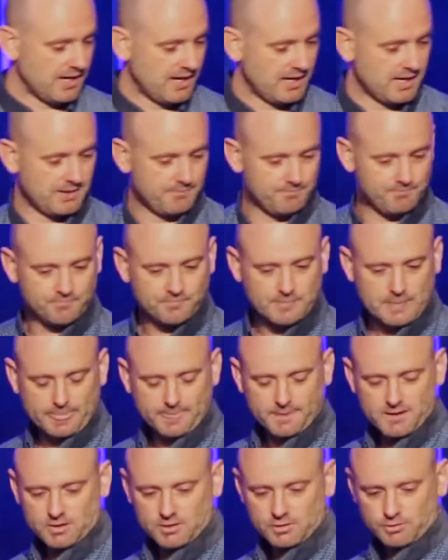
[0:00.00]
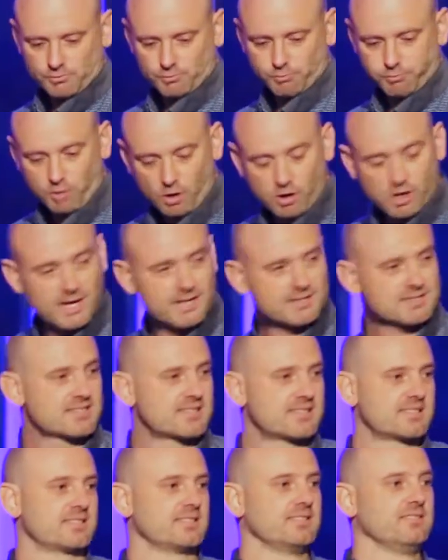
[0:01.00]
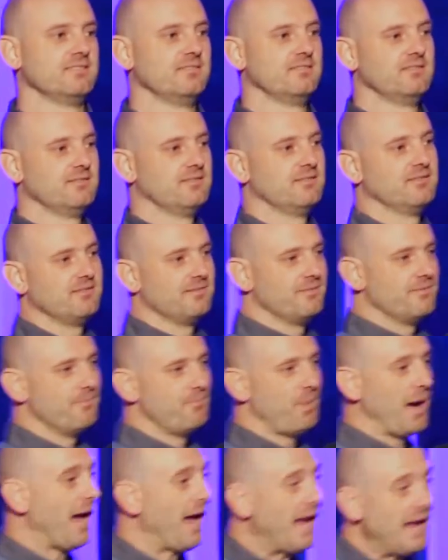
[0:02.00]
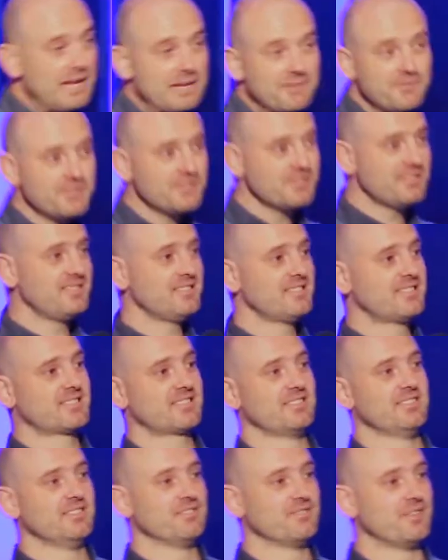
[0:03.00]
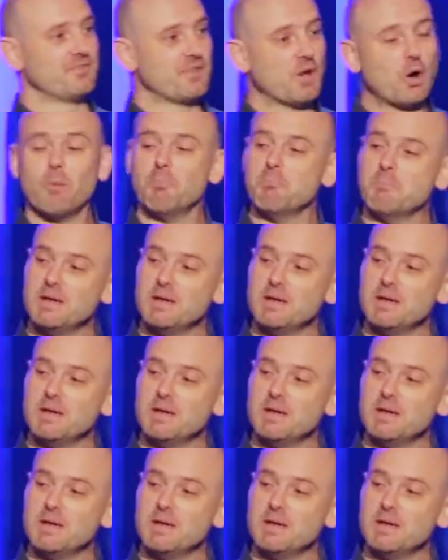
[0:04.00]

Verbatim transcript: um, rites, behaviors, that they were